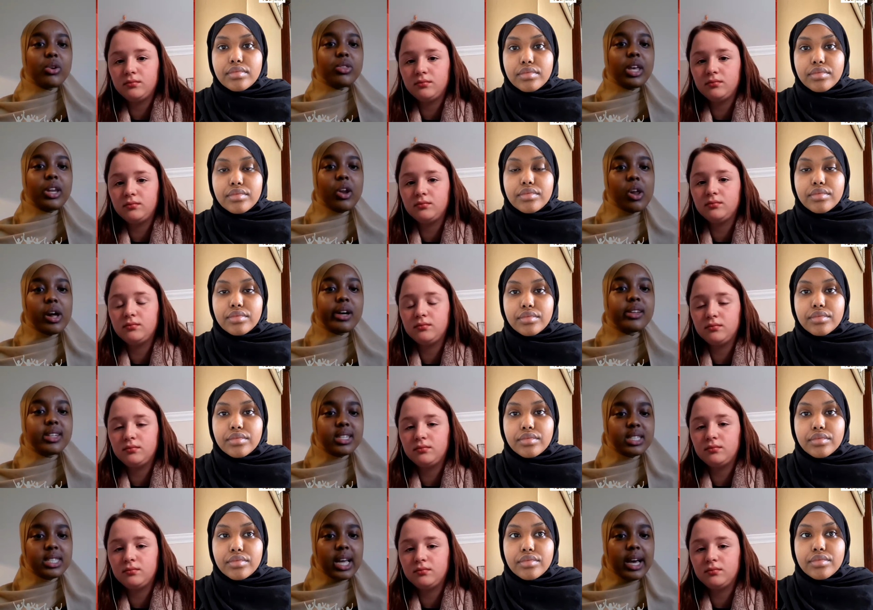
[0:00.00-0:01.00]
Speaker 1: they don't
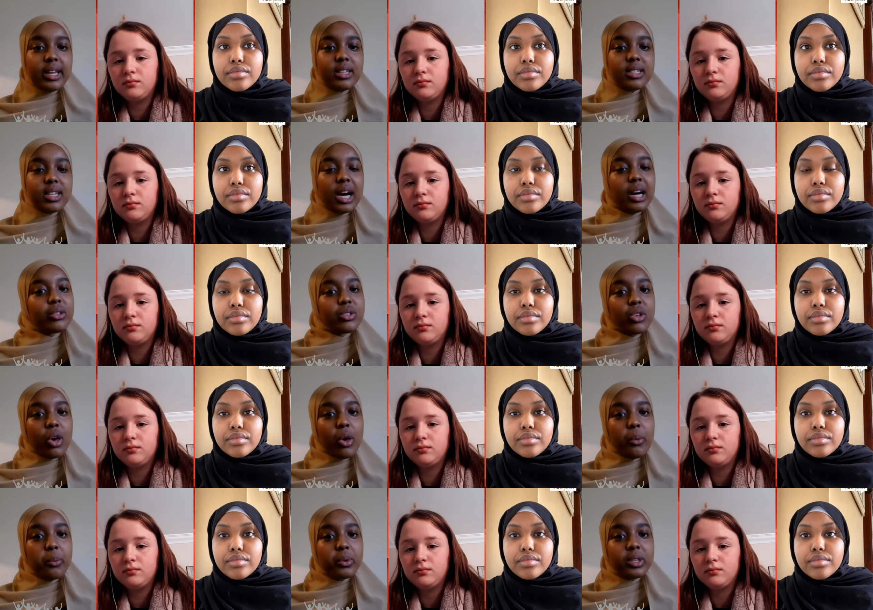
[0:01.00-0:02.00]
understand how to
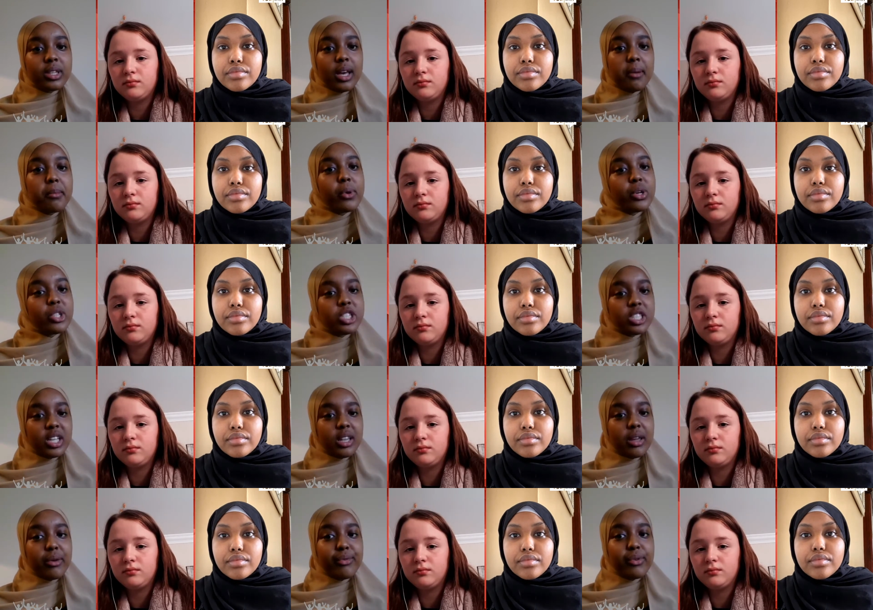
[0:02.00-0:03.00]
cope with the emotions that
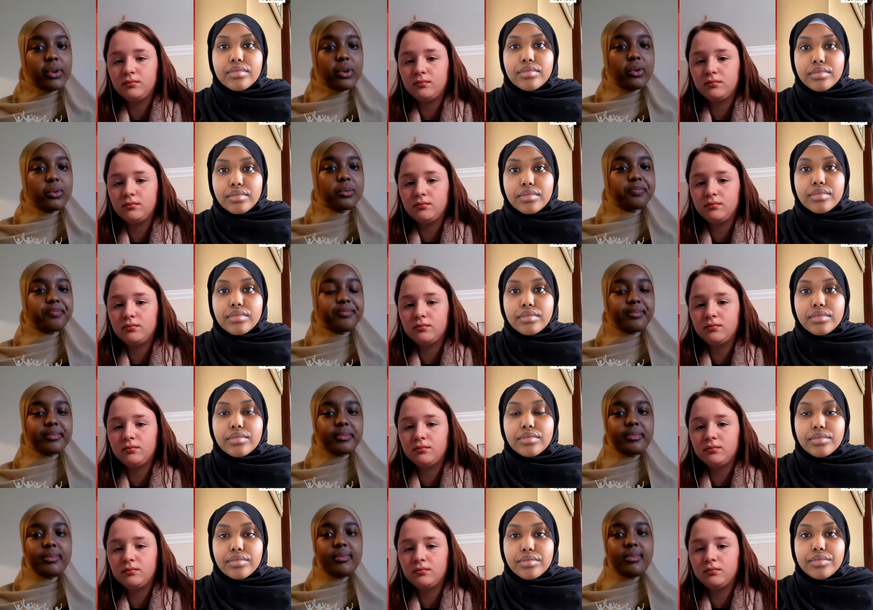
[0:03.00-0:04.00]
they feel
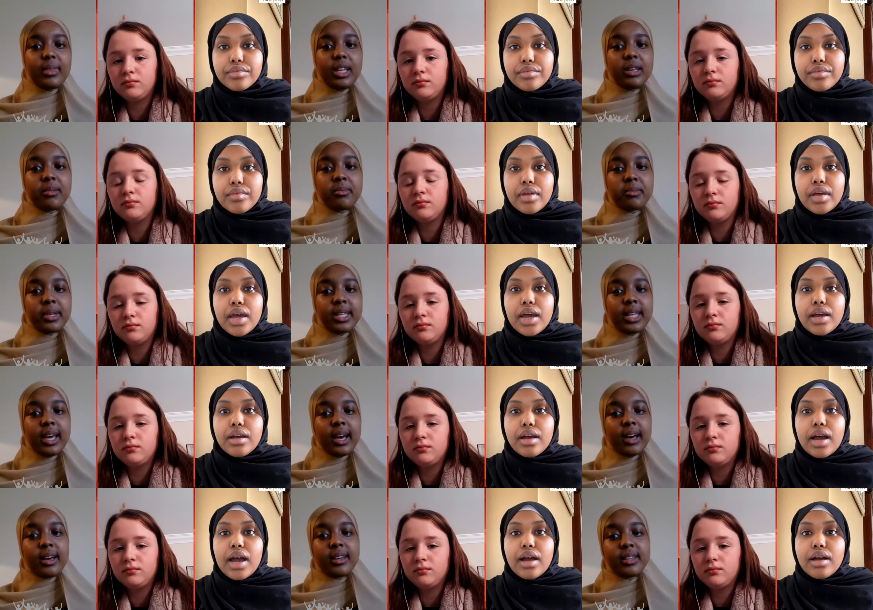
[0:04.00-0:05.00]
Mm-hmm. But
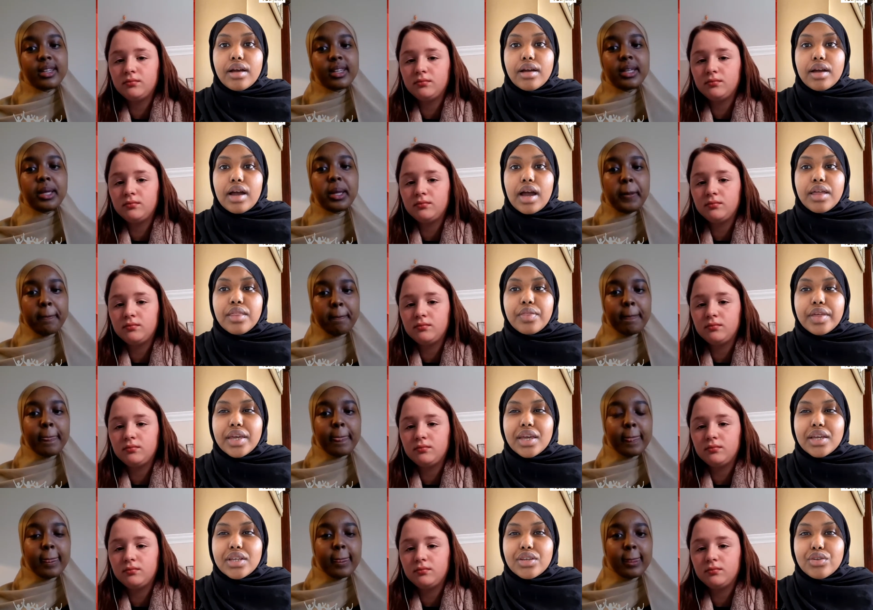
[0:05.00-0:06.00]
yeah. I think
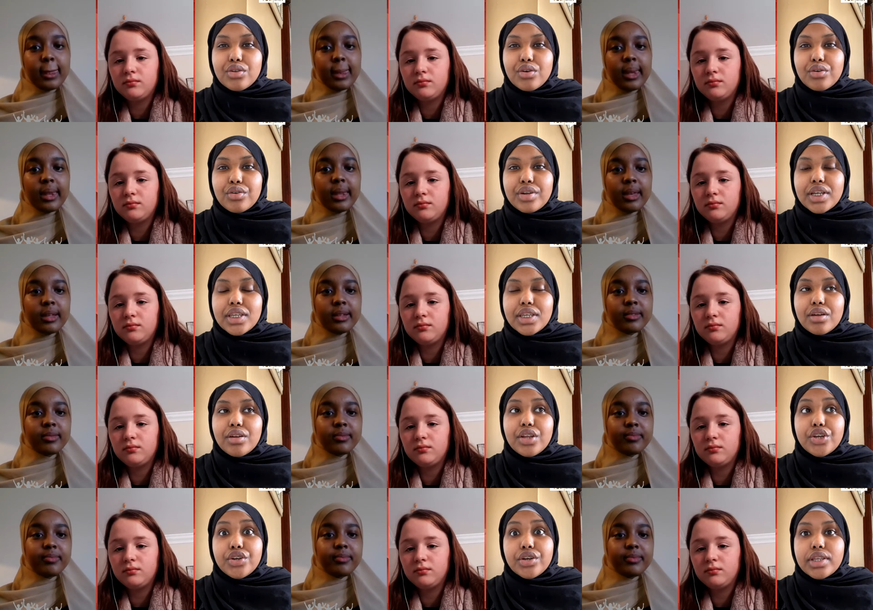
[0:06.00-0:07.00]
it's
Speaker 2: not
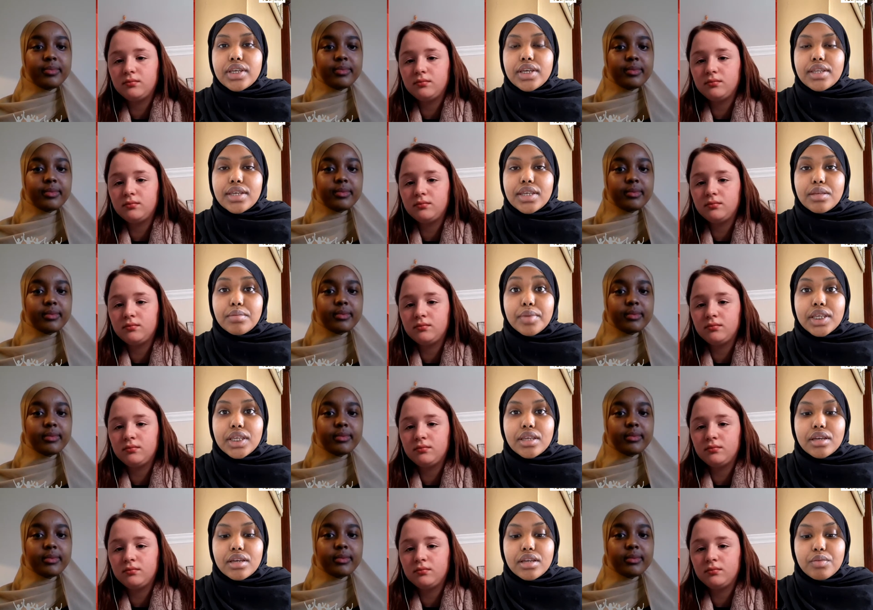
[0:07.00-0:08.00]
necessarily good to dismiss
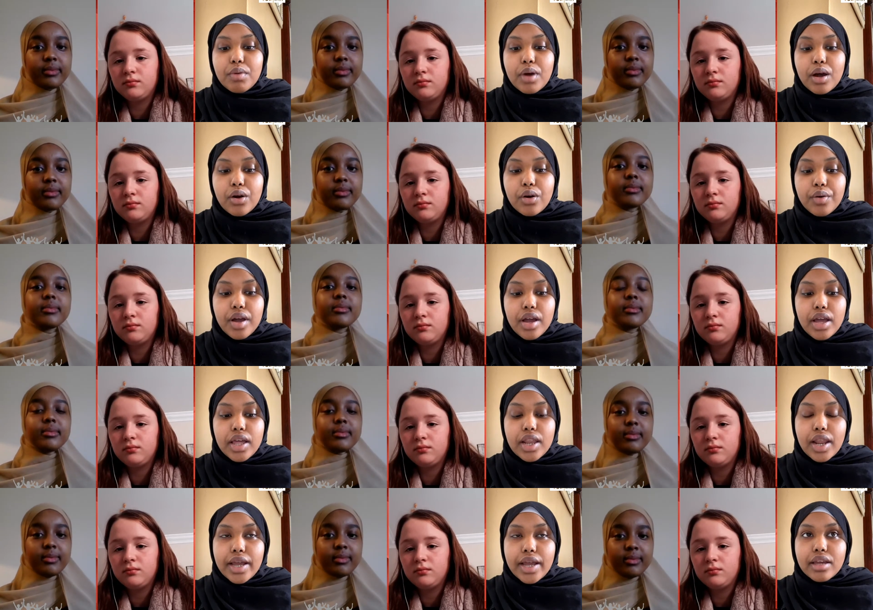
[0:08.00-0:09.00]
it as well.
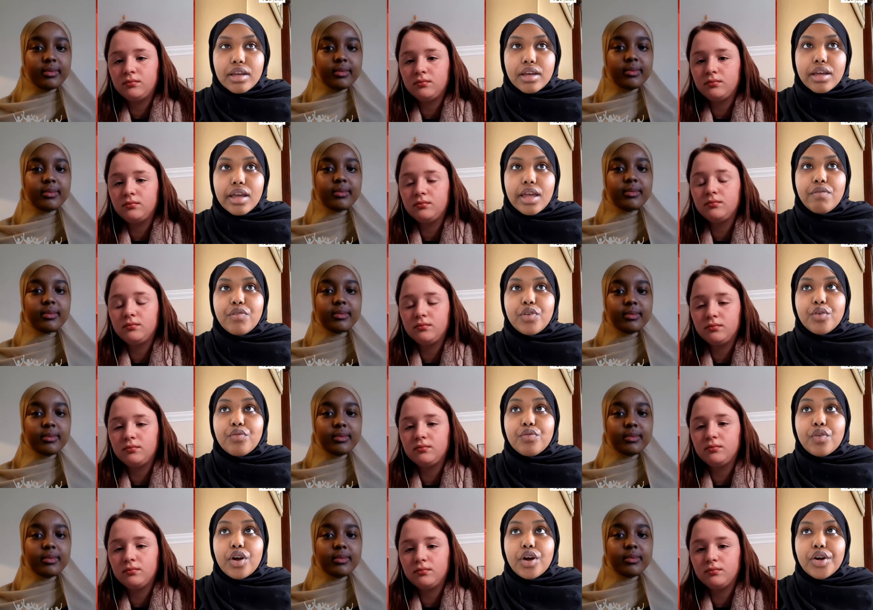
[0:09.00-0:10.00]
Like, mm. if you're
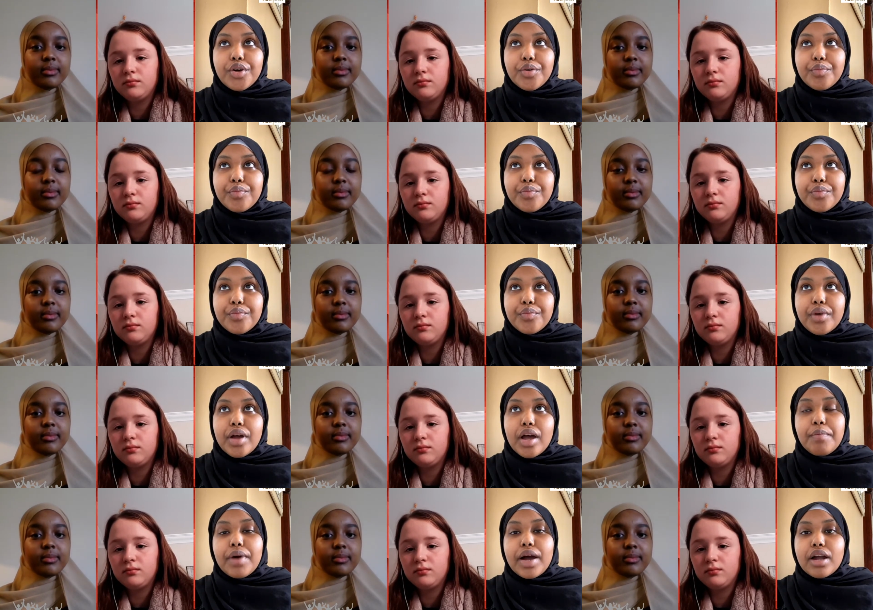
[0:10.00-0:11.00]
from
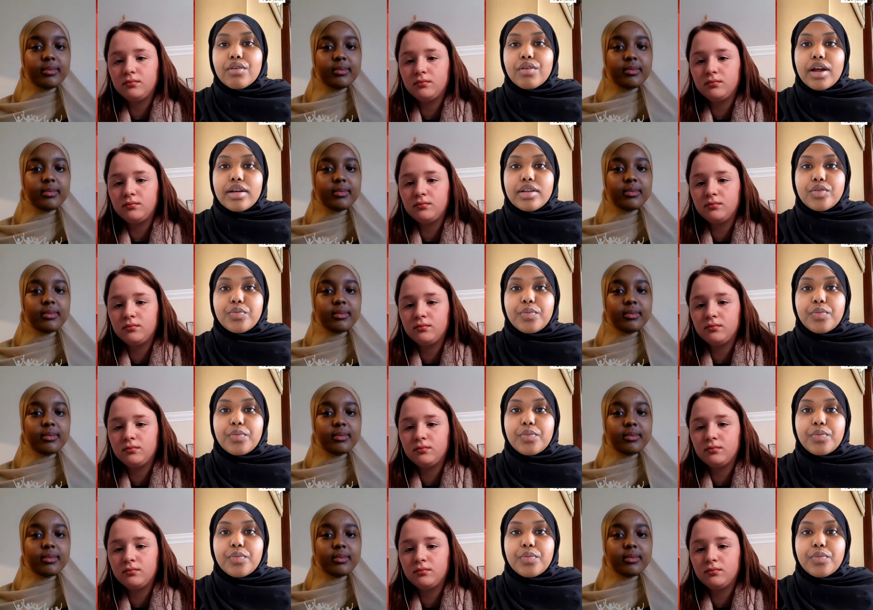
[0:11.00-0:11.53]
a background